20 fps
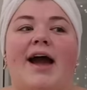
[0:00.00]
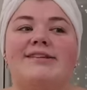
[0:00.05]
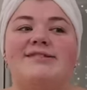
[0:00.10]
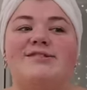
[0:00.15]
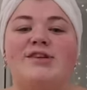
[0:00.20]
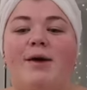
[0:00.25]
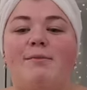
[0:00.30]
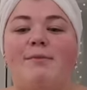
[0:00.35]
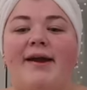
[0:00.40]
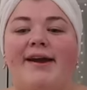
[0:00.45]
I
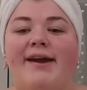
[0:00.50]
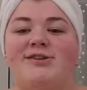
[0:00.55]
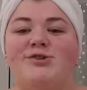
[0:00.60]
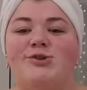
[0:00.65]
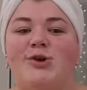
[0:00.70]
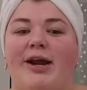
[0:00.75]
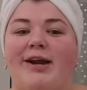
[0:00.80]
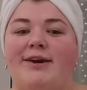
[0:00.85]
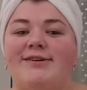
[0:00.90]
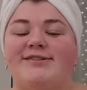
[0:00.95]
saw Meghan
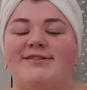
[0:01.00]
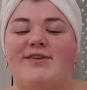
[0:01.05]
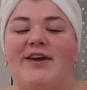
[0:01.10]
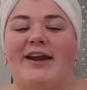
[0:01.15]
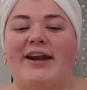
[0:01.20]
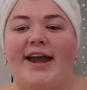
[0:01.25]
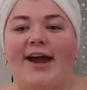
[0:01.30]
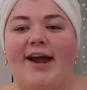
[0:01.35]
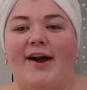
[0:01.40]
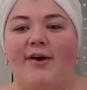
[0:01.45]
Trainor's
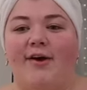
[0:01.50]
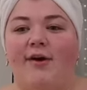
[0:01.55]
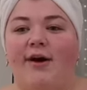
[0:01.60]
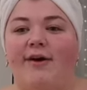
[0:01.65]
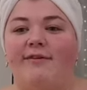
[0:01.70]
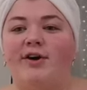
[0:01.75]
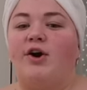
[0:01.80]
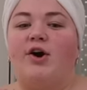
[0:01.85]
video of